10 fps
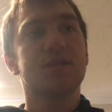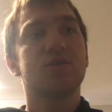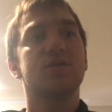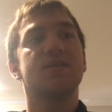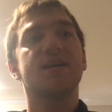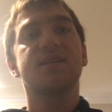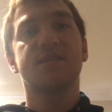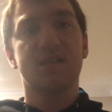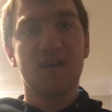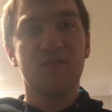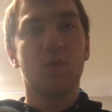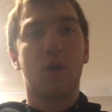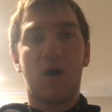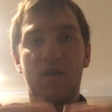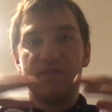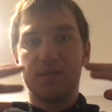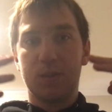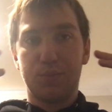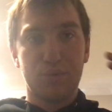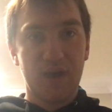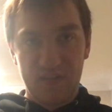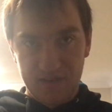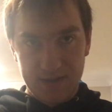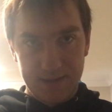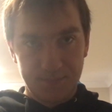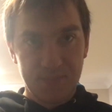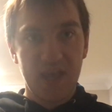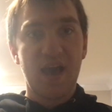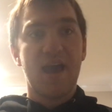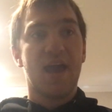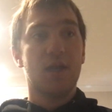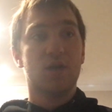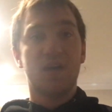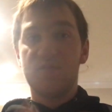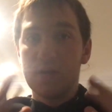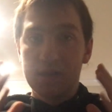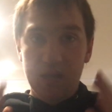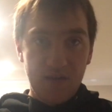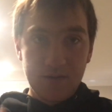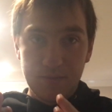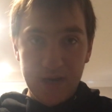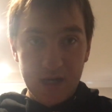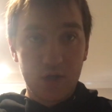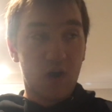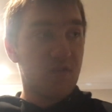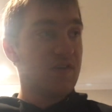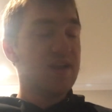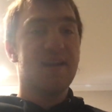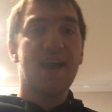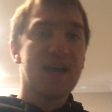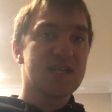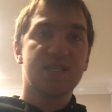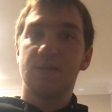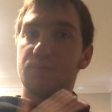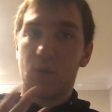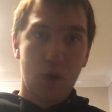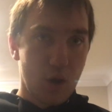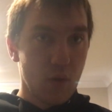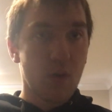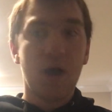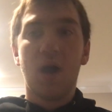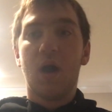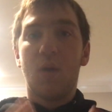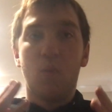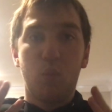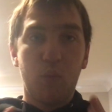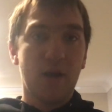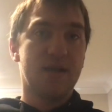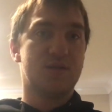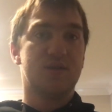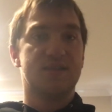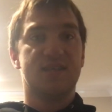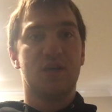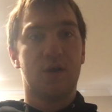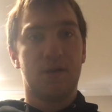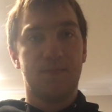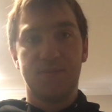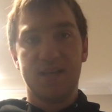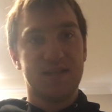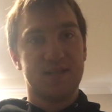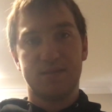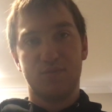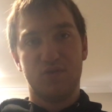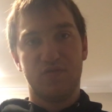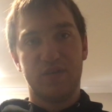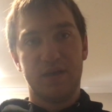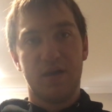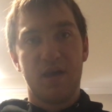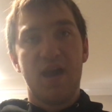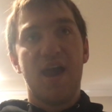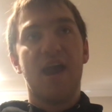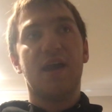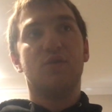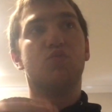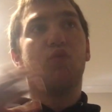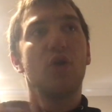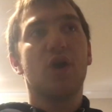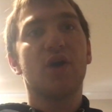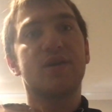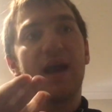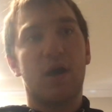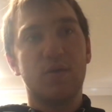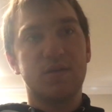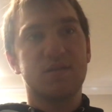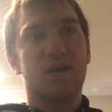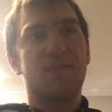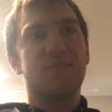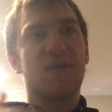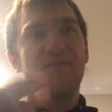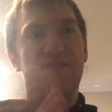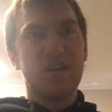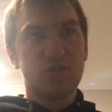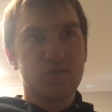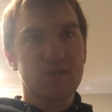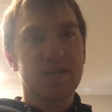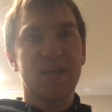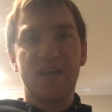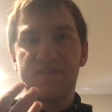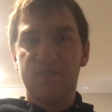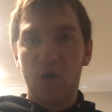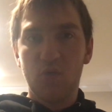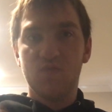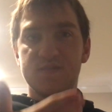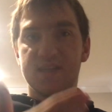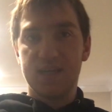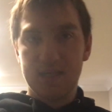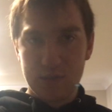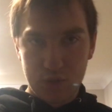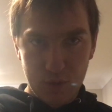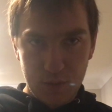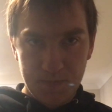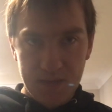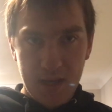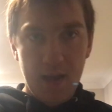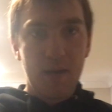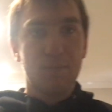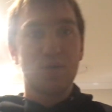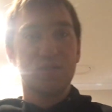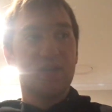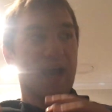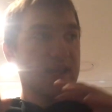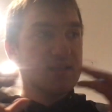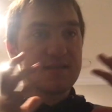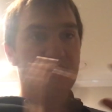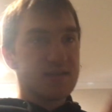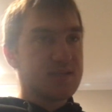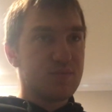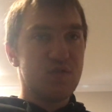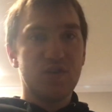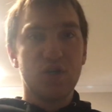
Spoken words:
it to next level of depravity. And you know, if you loved Mia Goth in X and Pearl, wait until you see her in this movie and what her character eventually evolves into. Because, you know, at the start of this movie,